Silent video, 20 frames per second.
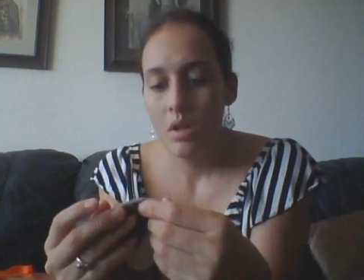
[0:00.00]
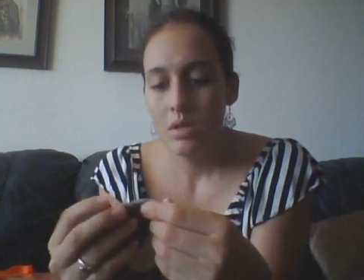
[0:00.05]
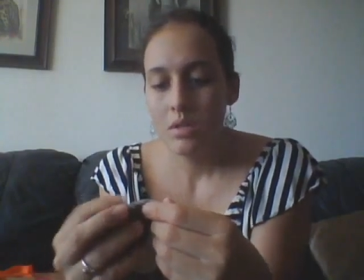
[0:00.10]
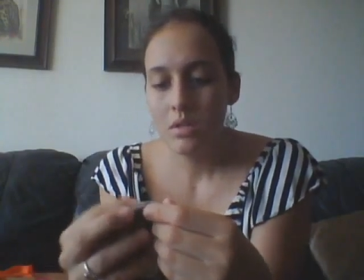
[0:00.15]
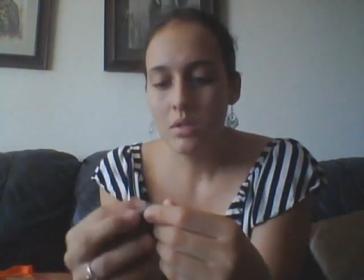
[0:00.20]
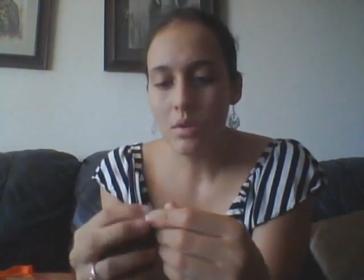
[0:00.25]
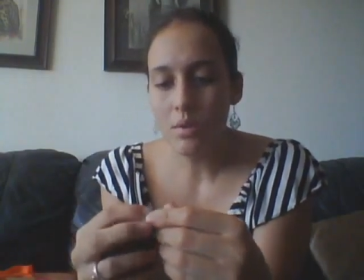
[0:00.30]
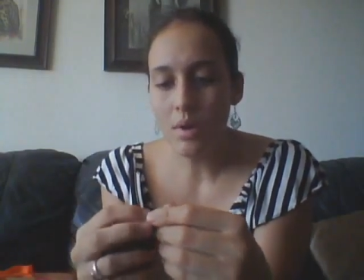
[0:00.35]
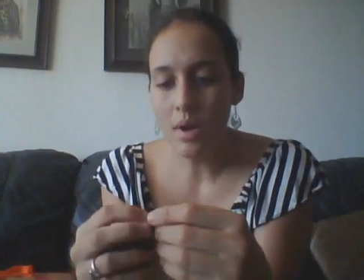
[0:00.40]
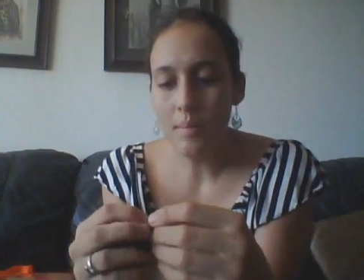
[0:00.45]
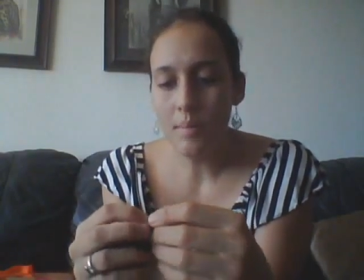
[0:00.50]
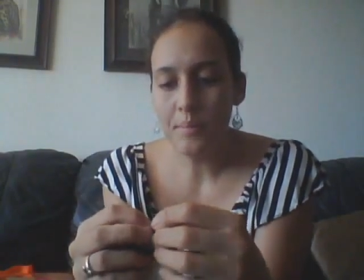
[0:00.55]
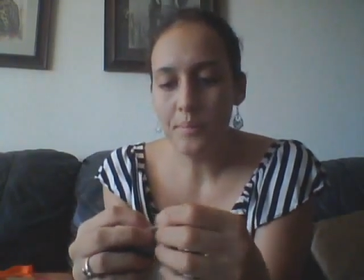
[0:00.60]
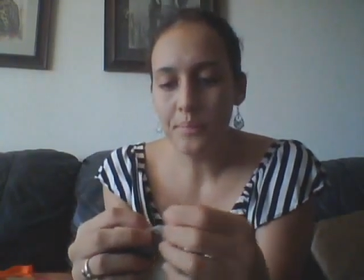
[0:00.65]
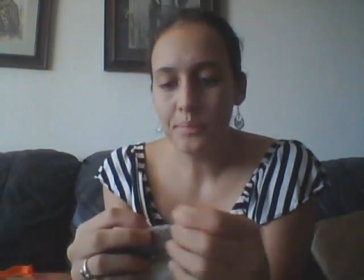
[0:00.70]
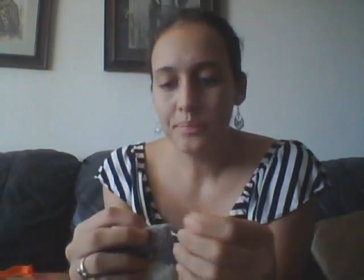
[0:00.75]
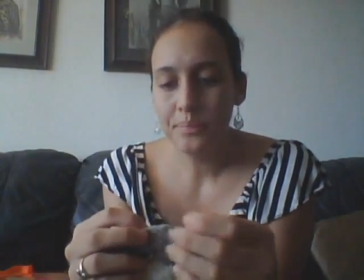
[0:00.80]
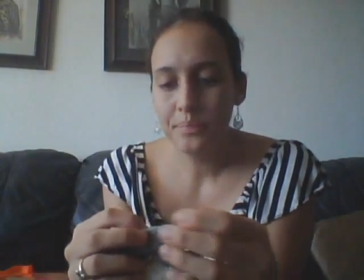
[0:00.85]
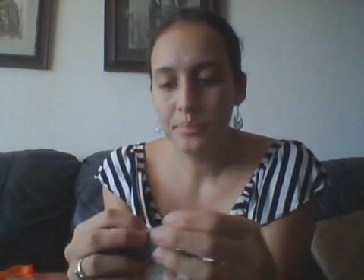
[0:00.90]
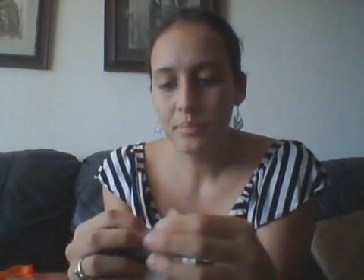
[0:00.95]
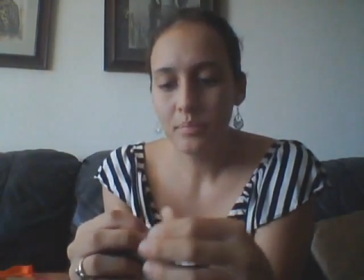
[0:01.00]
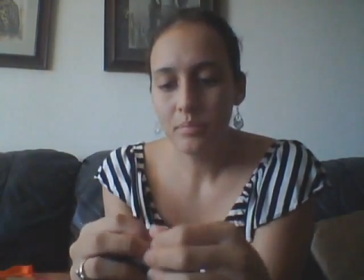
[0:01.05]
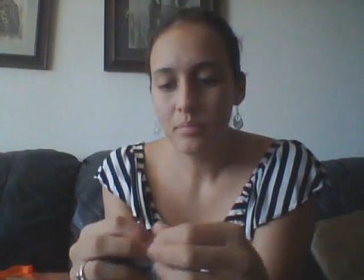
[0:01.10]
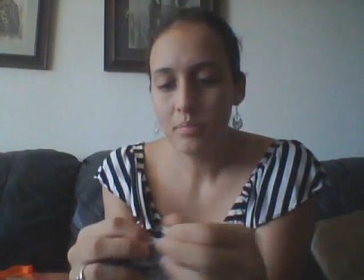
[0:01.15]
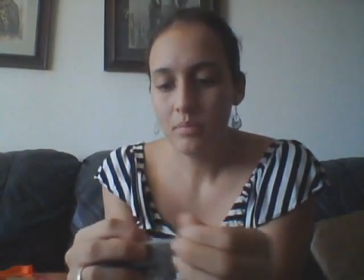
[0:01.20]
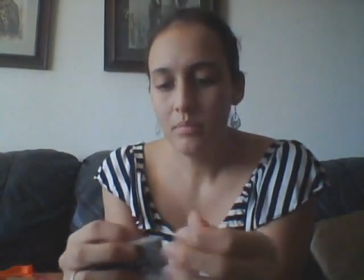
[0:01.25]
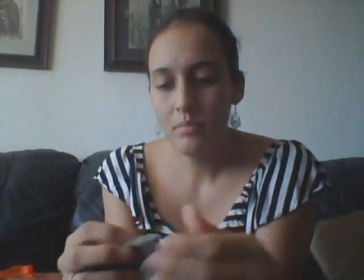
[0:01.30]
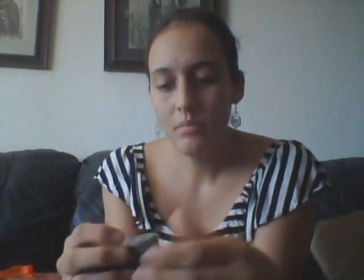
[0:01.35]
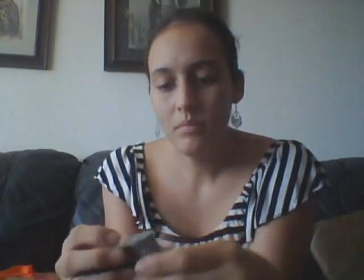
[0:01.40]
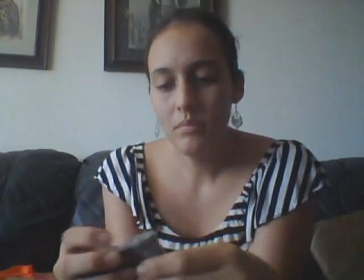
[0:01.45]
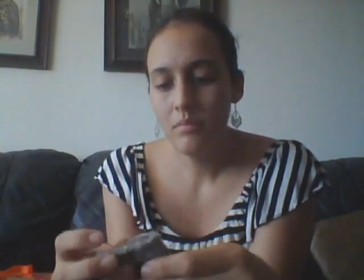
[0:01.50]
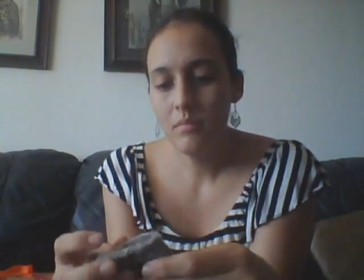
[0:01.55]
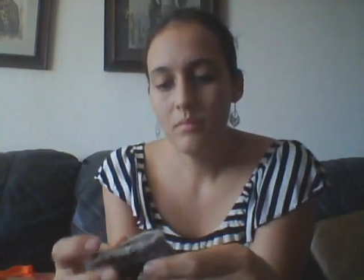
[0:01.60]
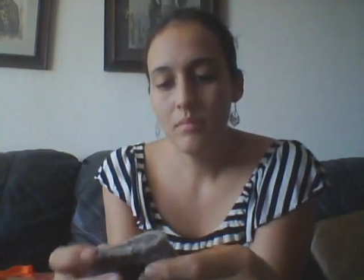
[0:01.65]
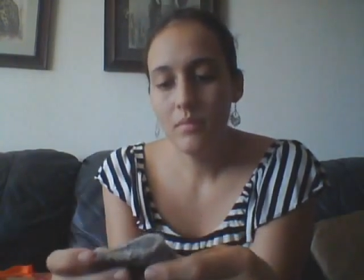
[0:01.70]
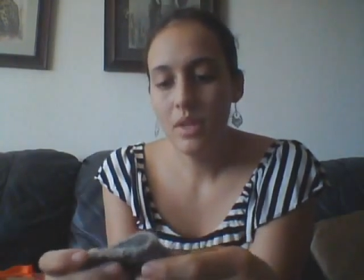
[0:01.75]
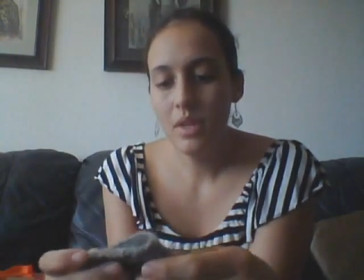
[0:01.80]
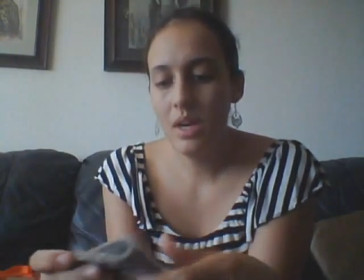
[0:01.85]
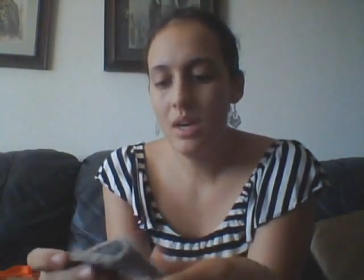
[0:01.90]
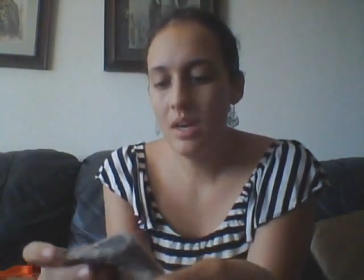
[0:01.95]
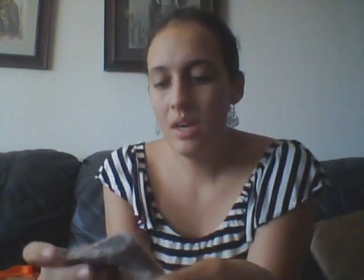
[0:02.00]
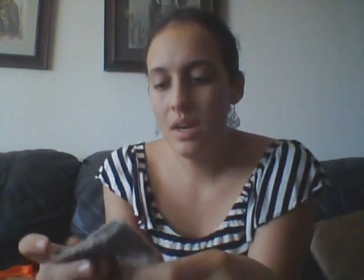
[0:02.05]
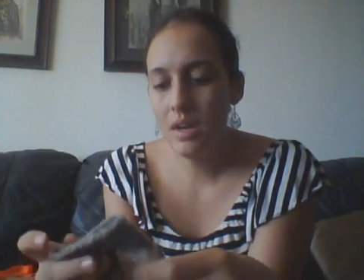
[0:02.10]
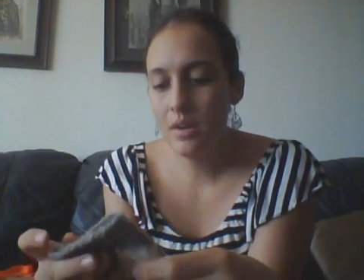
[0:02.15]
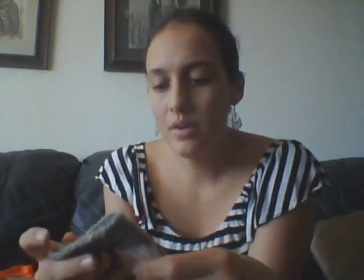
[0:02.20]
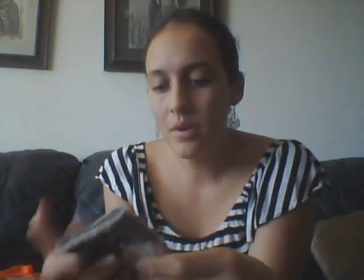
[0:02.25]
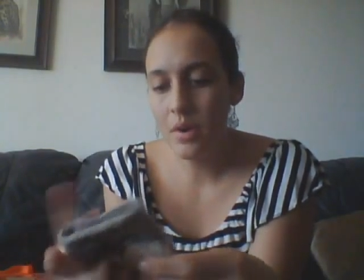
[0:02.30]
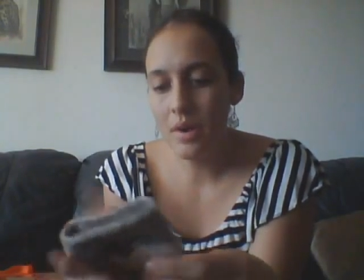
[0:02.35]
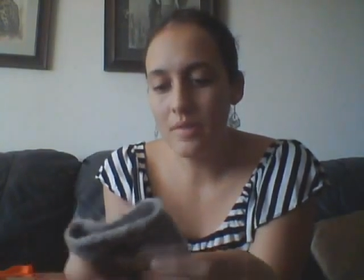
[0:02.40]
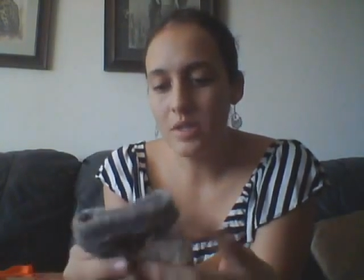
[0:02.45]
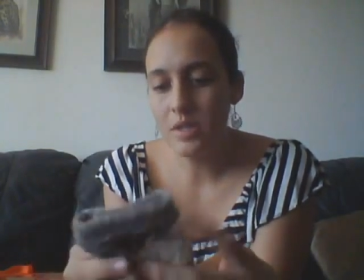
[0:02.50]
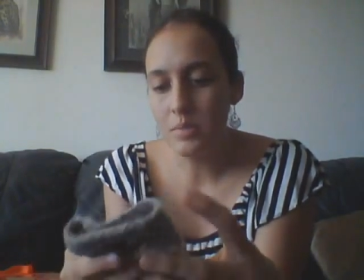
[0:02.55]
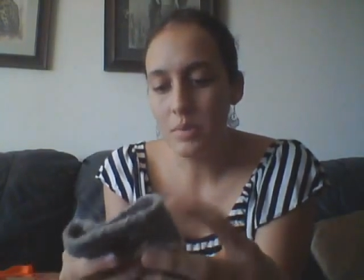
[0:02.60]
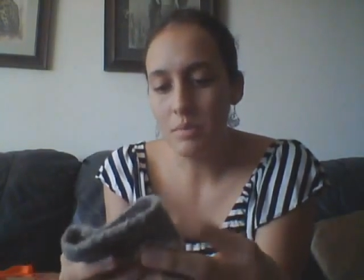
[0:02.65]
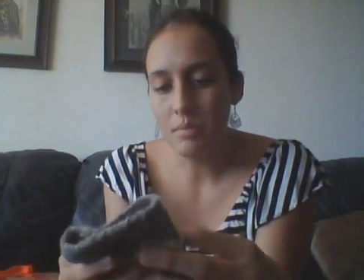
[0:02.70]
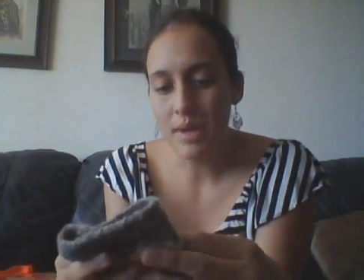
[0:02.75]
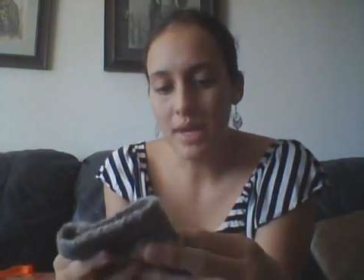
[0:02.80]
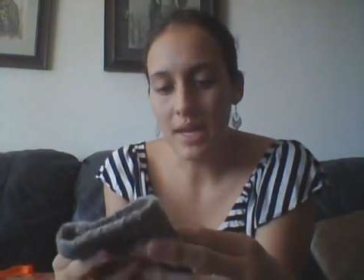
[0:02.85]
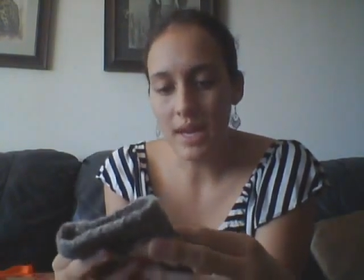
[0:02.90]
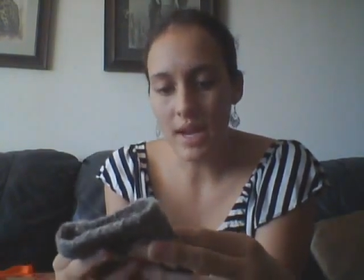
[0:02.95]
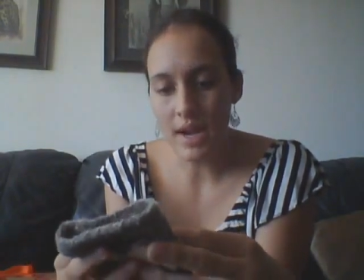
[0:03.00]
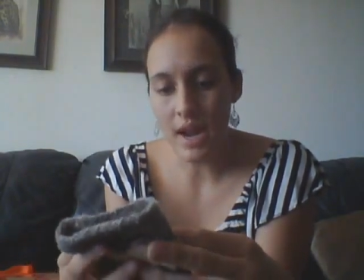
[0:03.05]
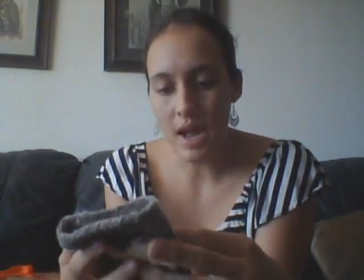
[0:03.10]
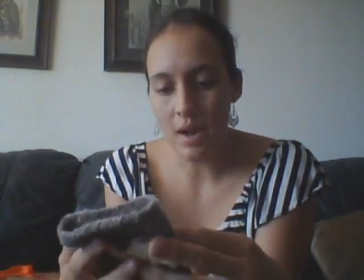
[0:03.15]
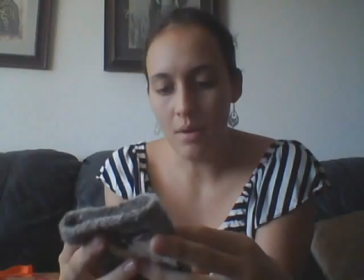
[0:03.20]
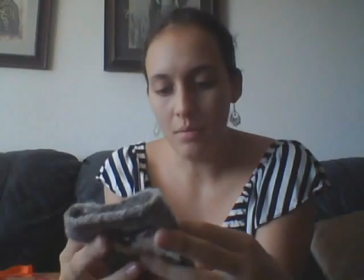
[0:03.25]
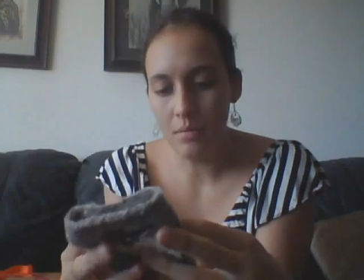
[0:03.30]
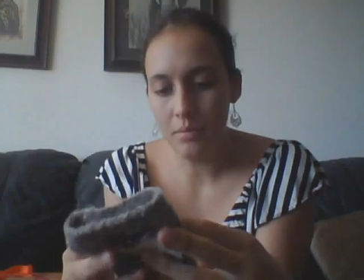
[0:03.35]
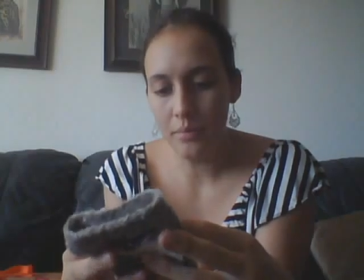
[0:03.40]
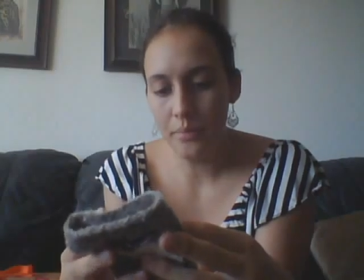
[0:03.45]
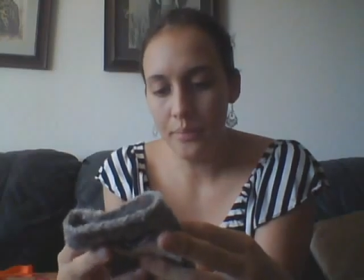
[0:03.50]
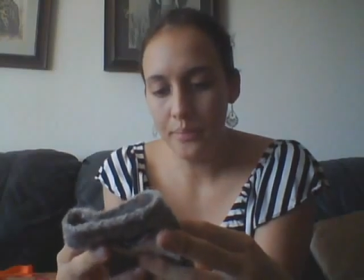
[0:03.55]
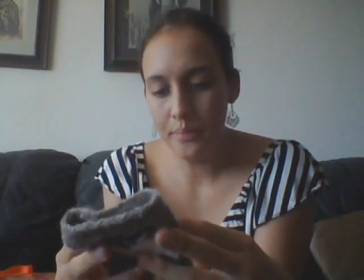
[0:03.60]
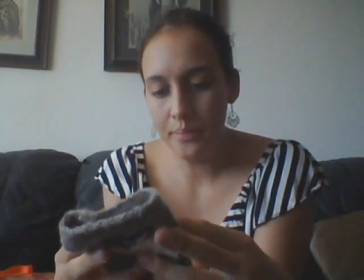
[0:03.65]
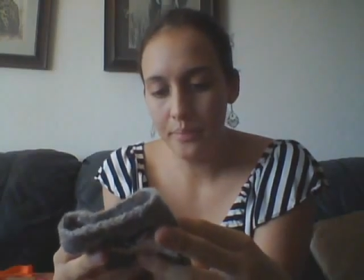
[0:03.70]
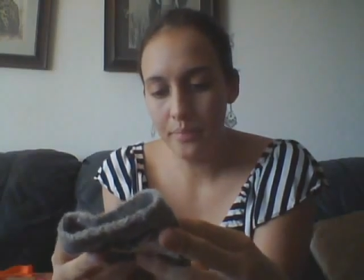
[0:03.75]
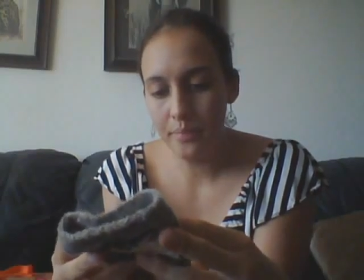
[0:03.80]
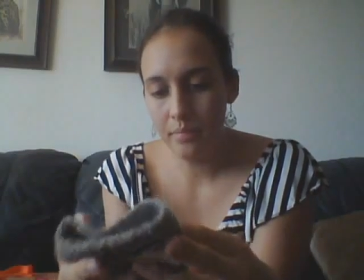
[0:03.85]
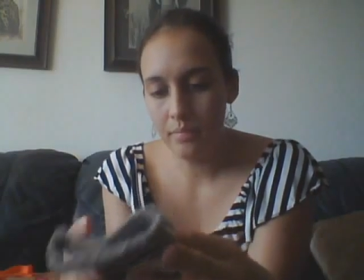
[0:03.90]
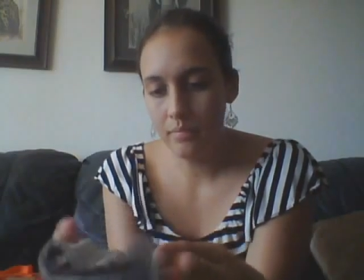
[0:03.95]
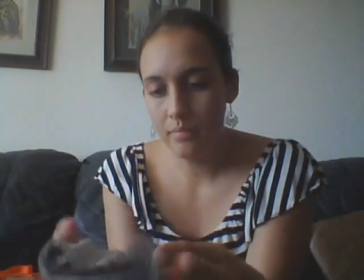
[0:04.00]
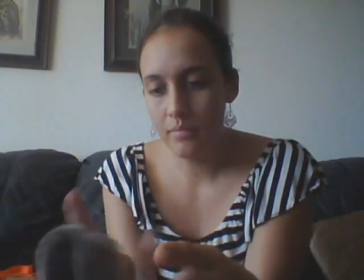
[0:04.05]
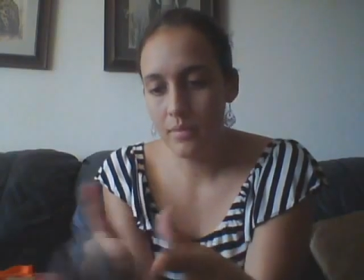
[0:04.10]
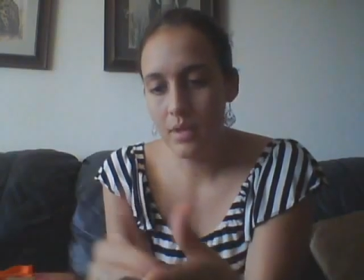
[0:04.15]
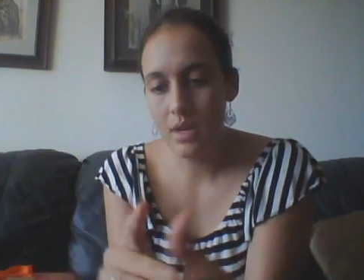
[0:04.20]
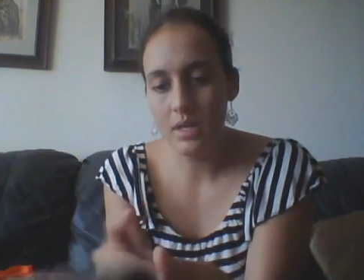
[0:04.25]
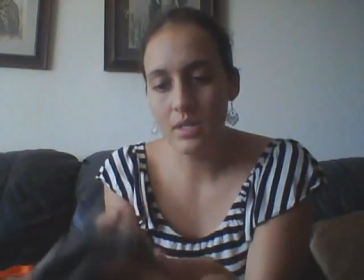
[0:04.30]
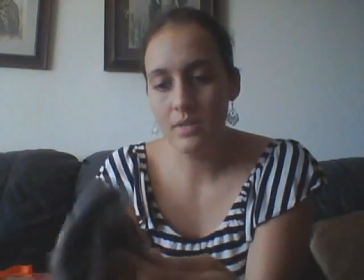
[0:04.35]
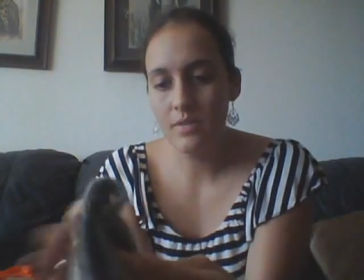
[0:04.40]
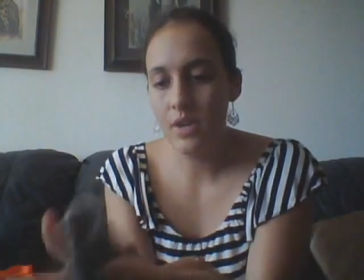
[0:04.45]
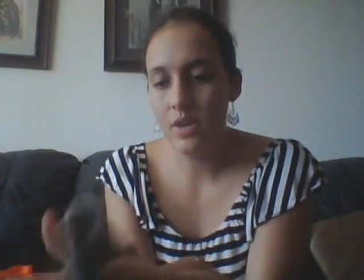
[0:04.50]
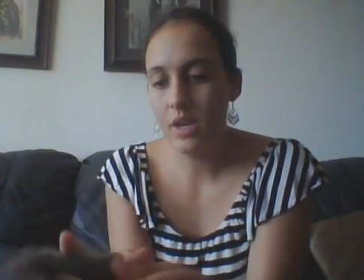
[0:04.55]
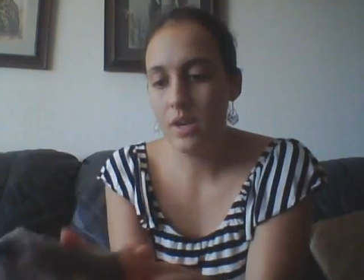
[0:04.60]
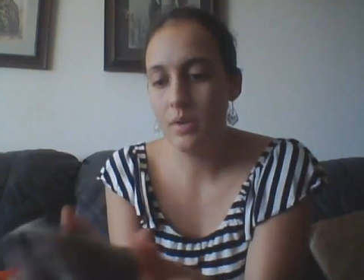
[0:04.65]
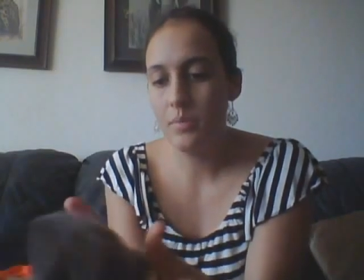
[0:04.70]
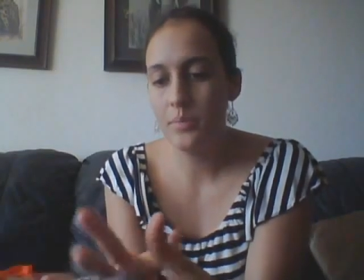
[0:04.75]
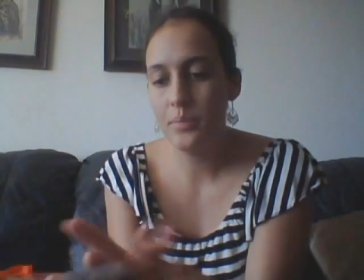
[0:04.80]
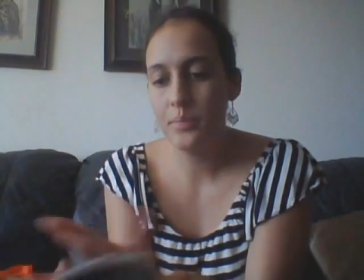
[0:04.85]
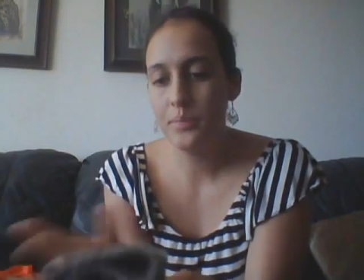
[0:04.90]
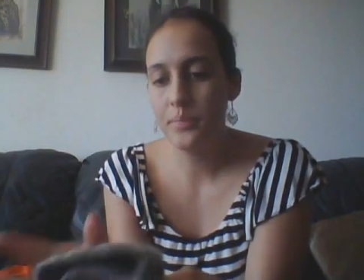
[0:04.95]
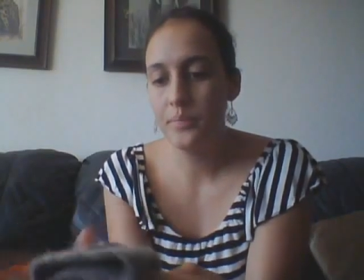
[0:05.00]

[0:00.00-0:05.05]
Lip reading: So I don't know, I've just been picking it out and it's fine.